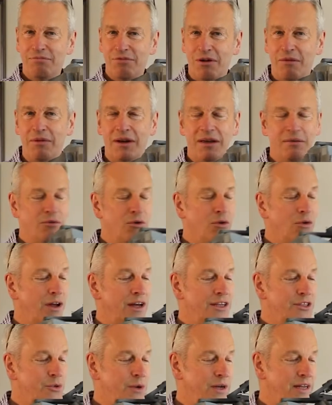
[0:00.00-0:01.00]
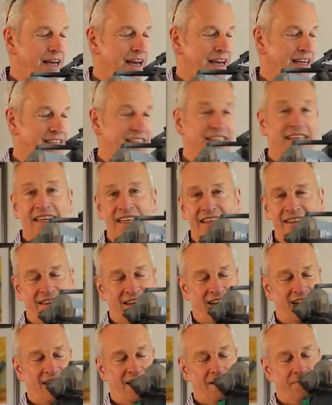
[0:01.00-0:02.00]
probably more like 2080.
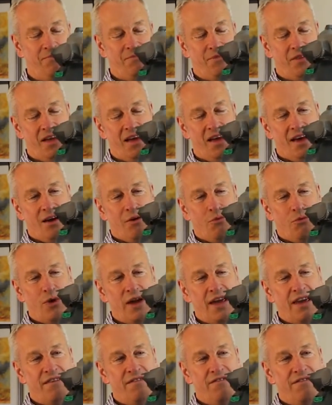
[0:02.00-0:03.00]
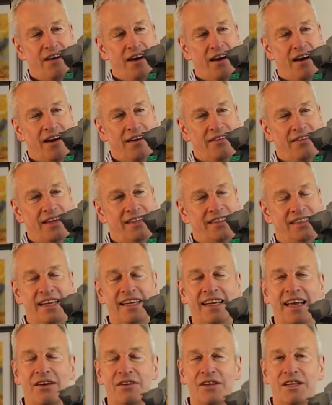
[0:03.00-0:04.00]
They
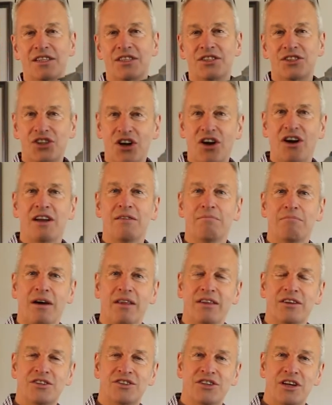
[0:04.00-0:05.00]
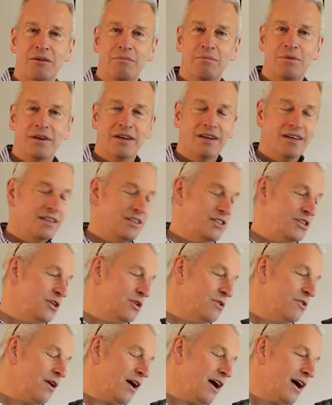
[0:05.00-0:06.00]
send out this giant mothership
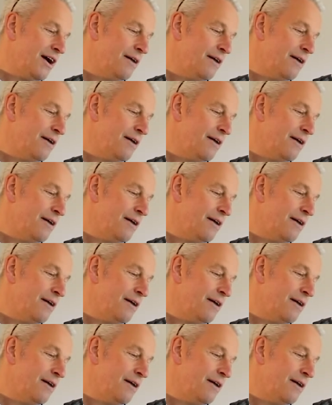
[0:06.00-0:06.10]
to